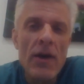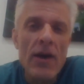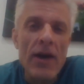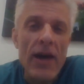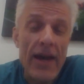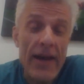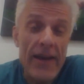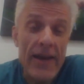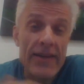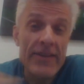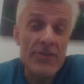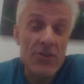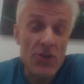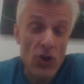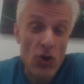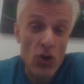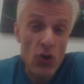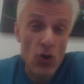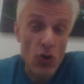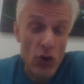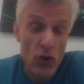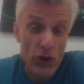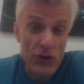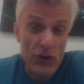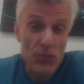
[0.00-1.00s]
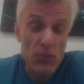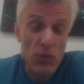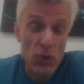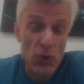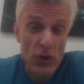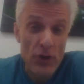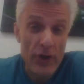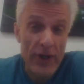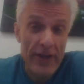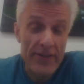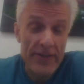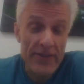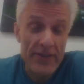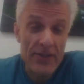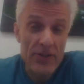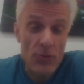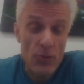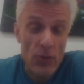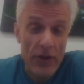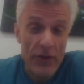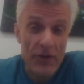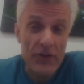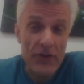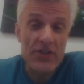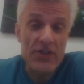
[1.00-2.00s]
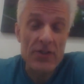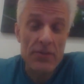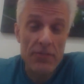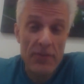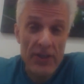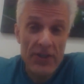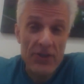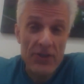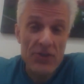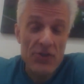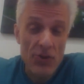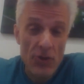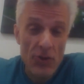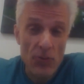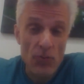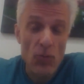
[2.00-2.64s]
As the course progresses throughout the semester,